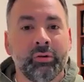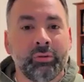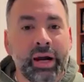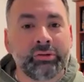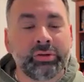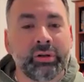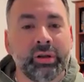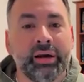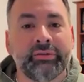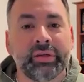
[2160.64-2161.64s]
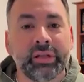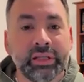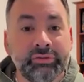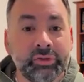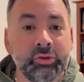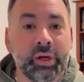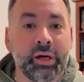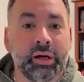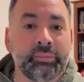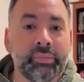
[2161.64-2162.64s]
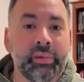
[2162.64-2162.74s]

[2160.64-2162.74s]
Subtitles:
around your life to lift you up.